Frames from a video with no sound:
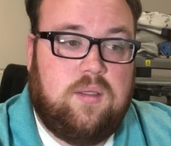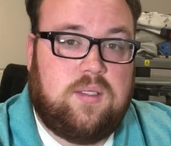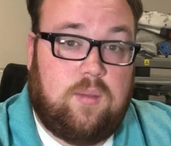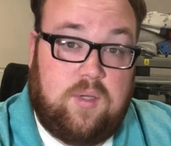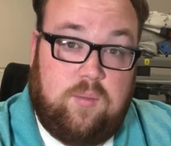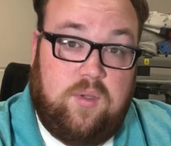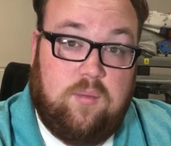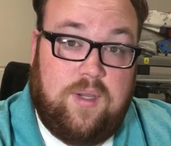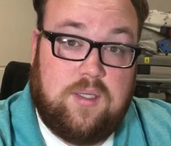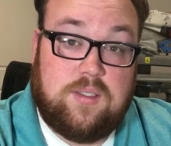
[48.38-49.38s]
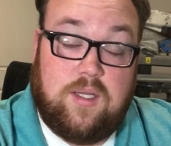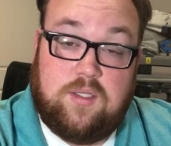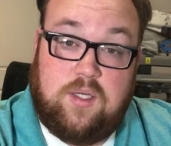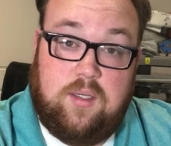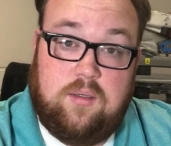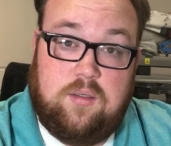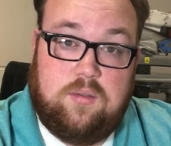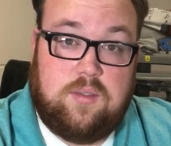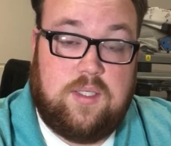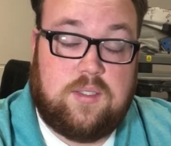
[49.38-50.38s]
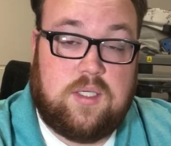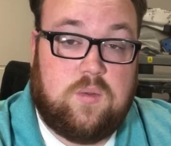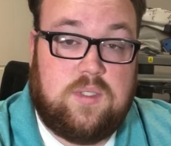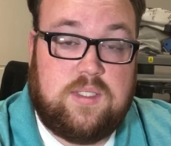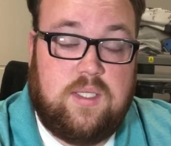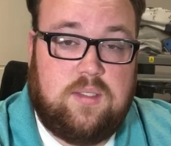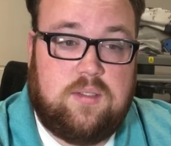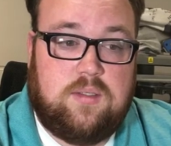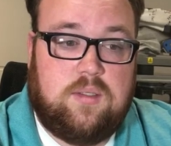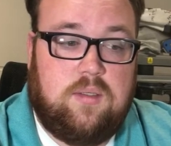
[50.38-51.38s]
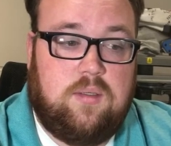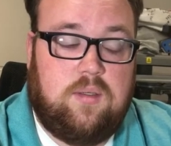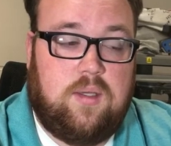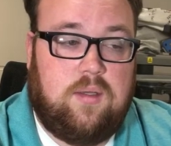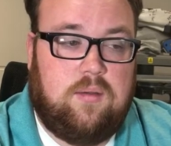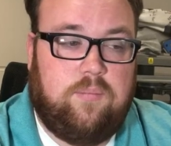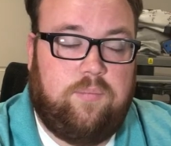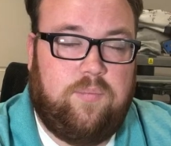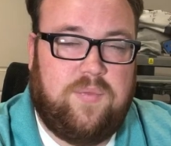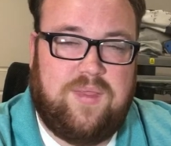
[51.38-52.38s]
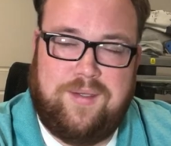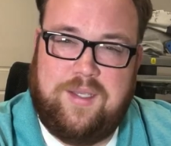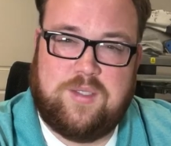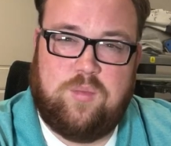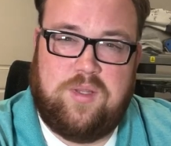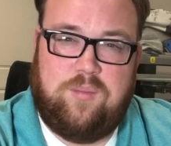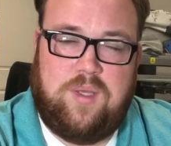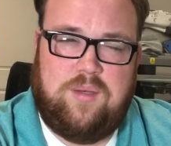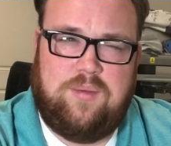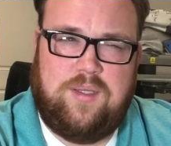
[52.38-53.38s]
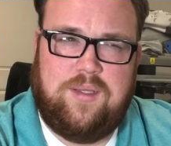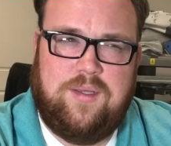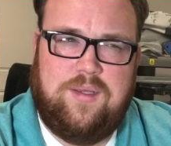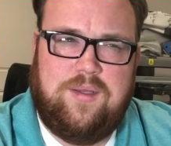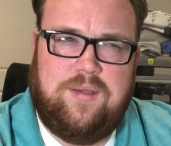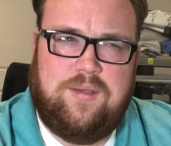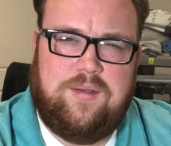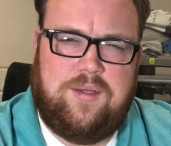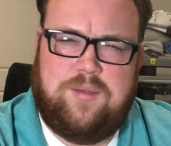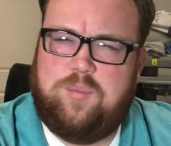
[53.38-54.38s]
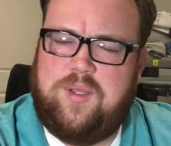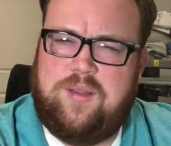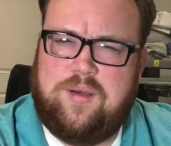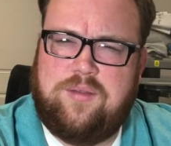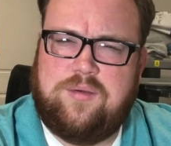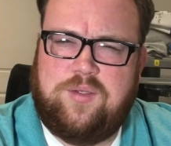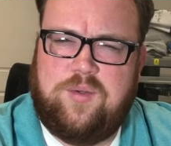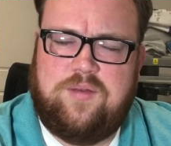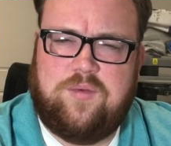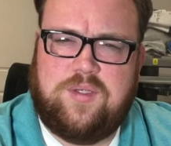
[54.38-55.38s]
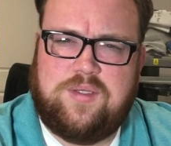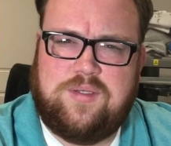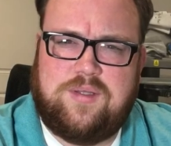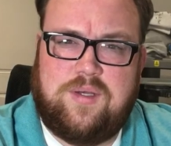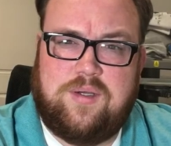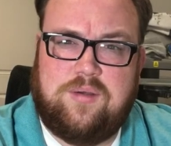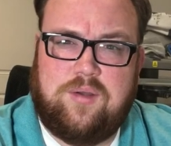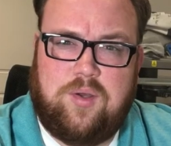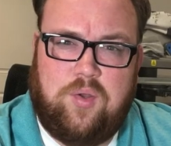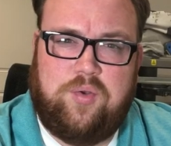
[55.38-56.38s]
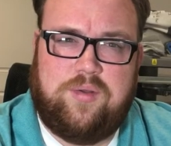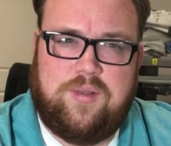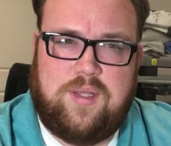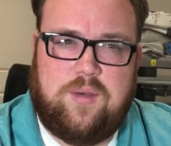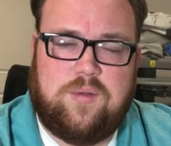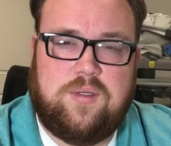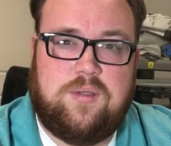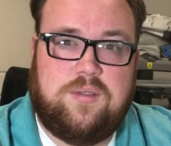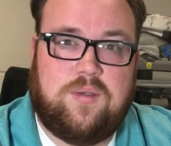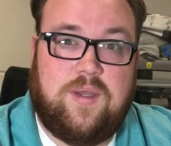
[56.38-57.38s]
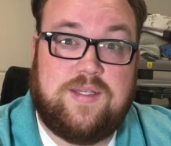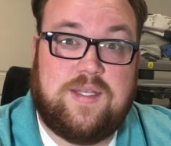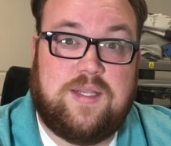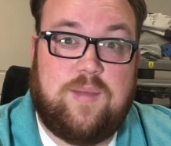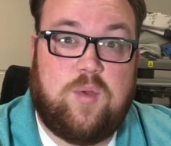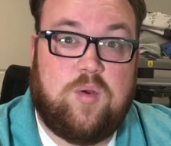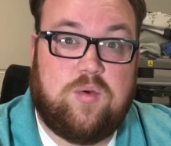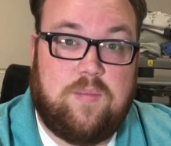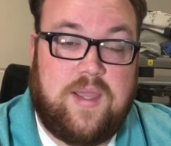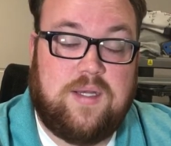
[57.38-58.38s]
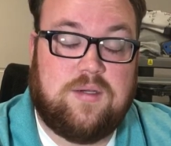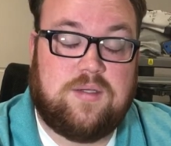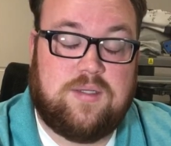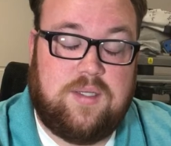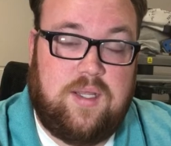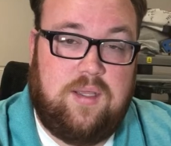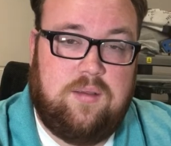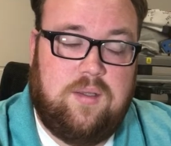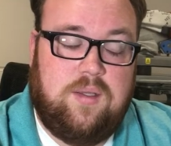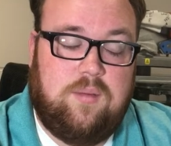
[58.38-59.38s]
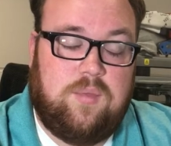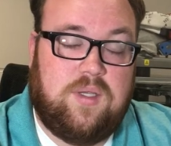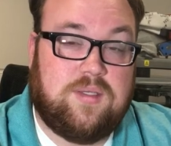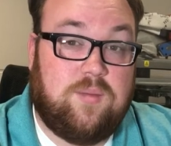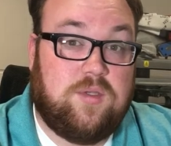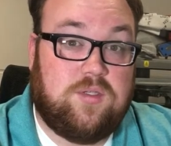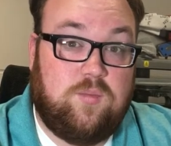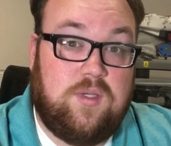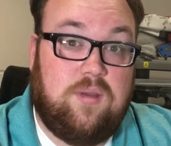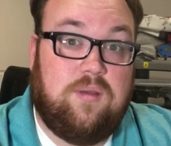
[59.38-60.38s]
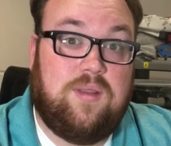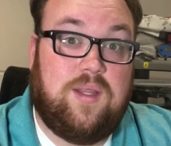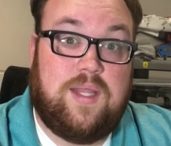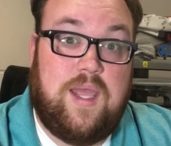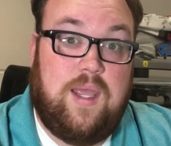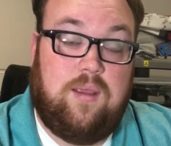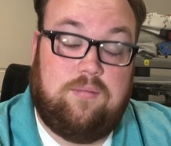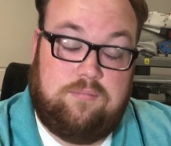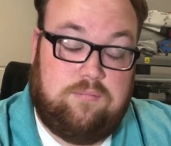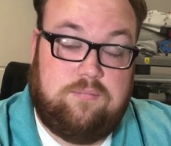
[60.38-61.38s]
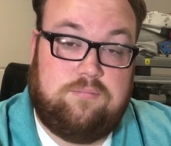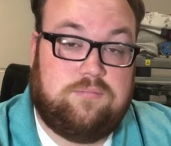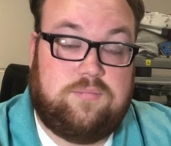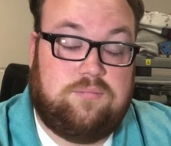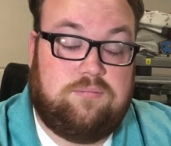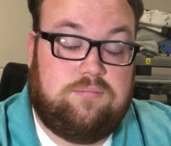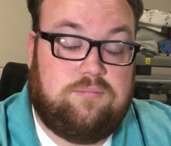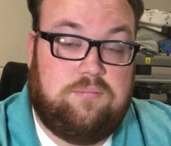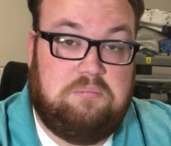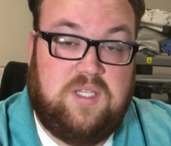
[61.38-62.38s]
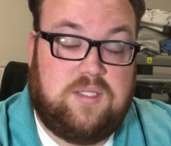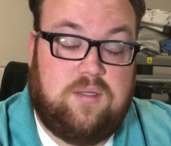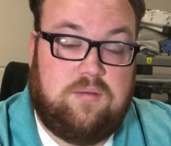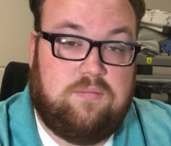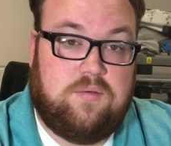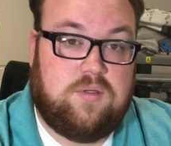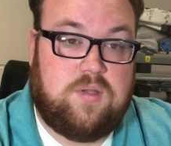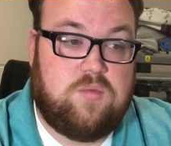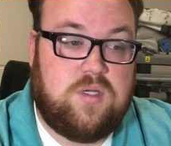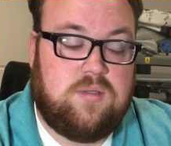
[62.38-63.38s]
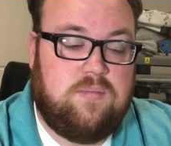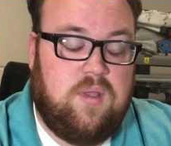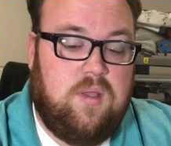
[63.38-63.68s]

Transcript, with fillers: Stopped by the P O box, got a check, so that's always nice. Um, the customer that paid me didn't pay their other two invoices that are older than that one, so I sent them reminders today because I'm assuming that they missed it for some reason.